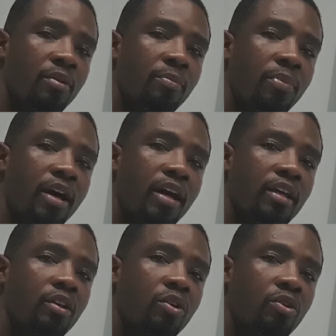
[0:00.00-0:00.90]
by
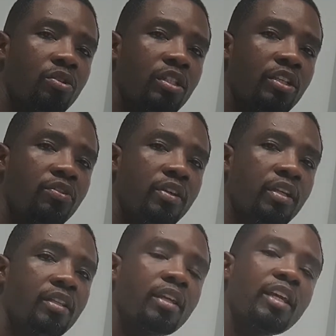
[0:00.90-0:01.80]

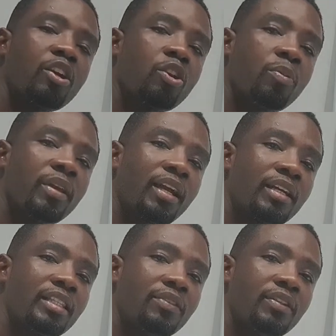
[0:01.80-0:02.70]
considering the economic
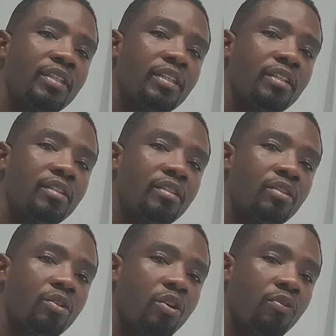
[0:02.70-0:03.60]

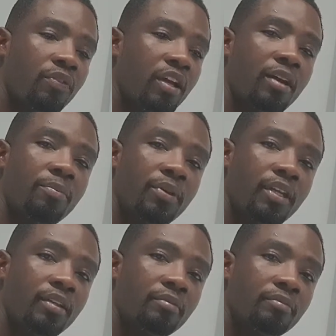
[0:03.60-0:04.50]
activities of a
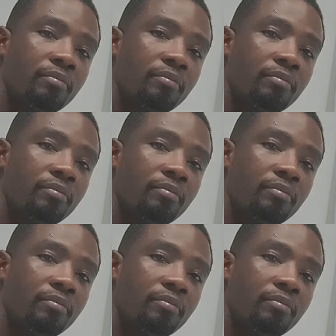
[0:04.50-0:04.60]
company